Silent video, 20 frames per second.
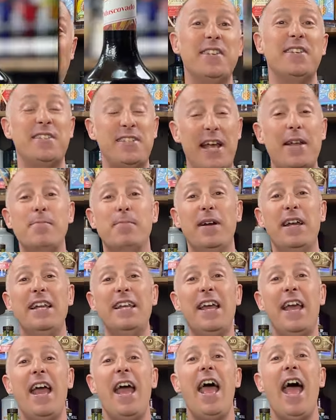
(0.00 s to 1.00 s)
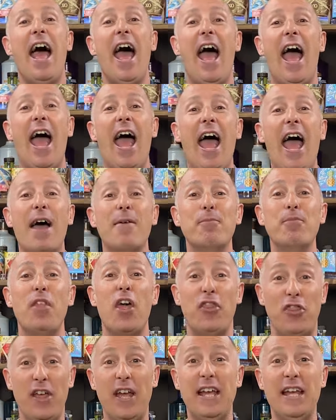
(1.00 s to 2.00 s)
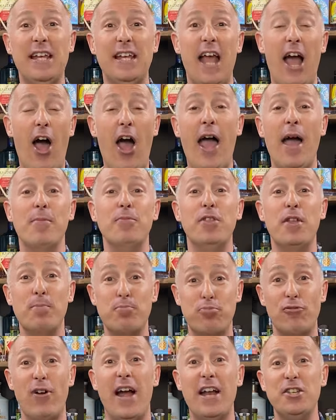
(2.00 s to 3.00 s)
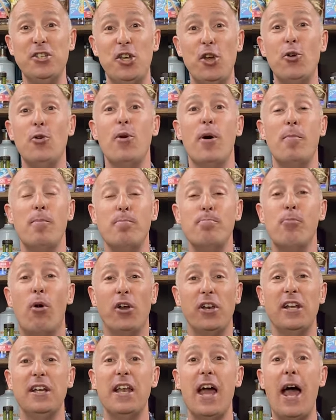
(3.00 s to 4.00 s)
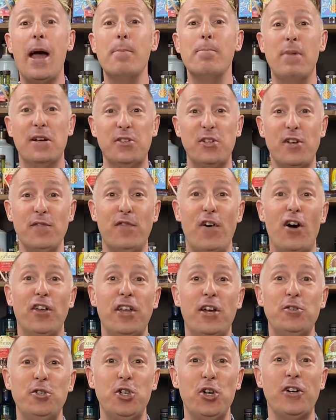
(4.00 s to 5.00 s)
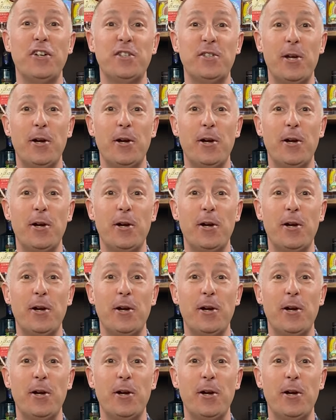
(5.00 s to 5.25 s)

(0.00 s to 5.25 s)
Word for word: they sent me um, the, uh, the brand new Monin uh, Muscovado sugar